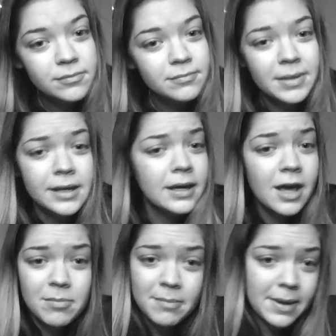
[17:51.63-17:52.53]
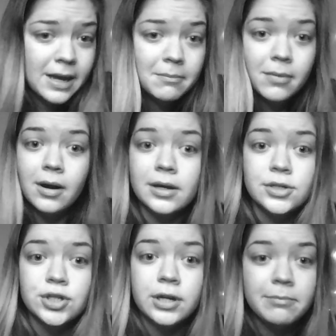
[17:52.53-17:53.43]
picking up a
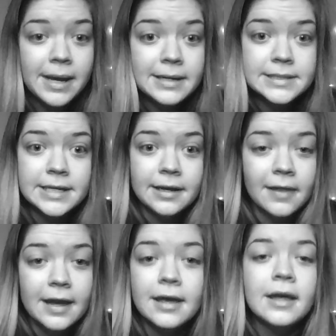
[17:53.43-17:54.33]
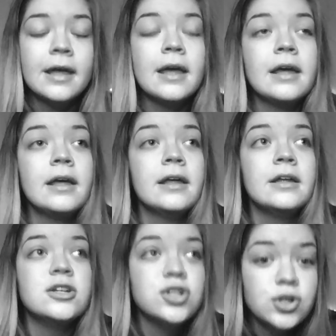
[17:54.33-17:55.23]
paintbrush and painting. Like,
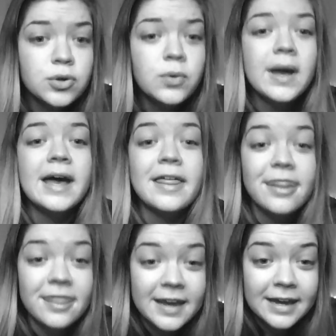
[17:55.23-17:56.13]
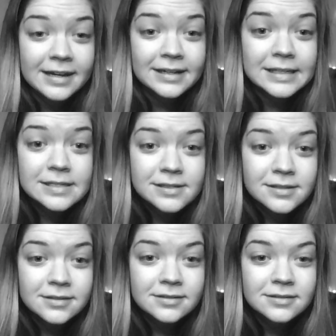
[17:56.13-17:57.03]
do things
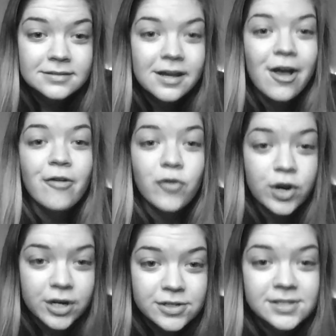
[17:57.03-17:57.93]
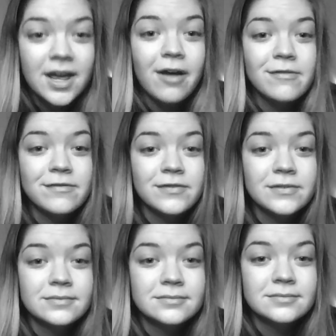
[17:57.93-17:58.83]
for yourself
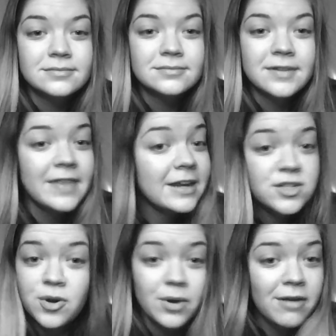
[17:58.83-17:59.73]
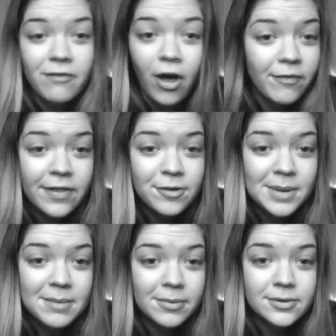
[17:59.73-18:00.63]
that don't involve other
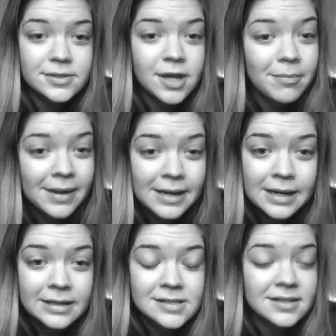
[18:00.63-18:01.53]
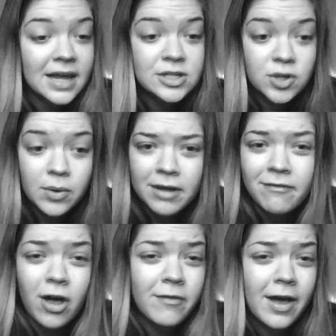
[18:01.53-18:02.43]
people's opinions, that don't
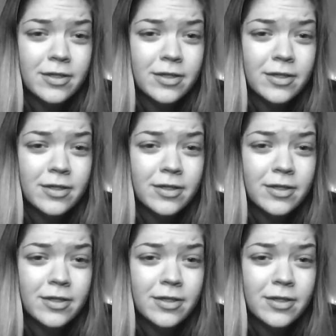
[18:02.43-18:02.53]
involve other